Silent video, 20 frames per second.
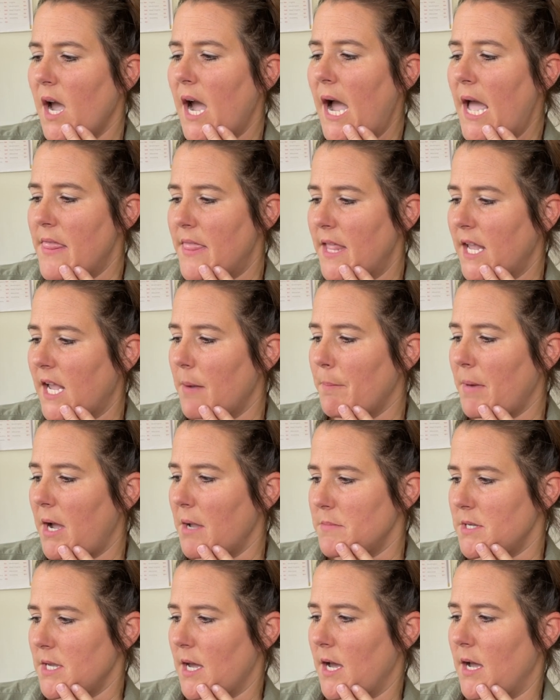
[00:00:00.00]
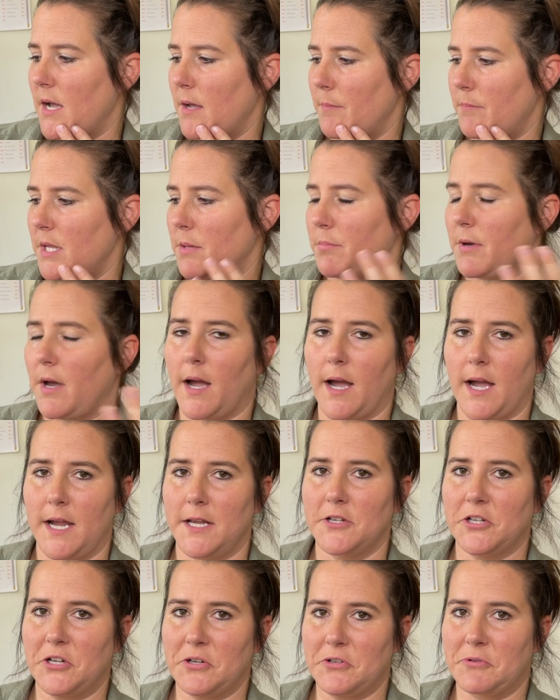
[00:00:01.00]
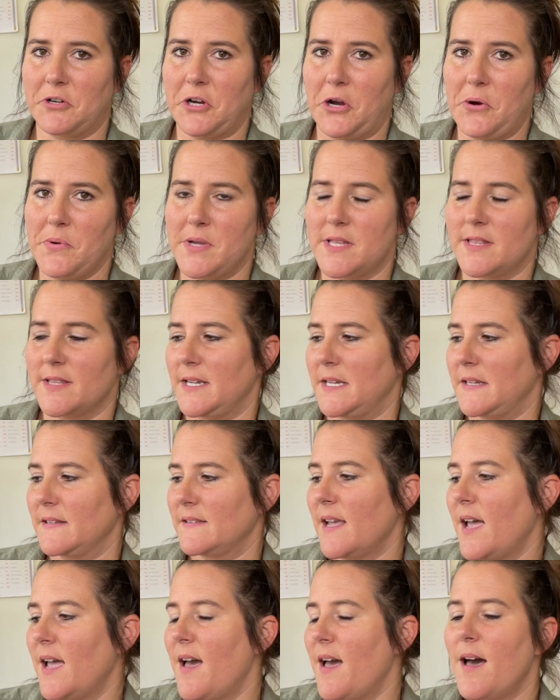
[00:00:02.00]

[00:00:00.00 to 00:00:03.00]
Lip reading: I think I might be behind on growing these.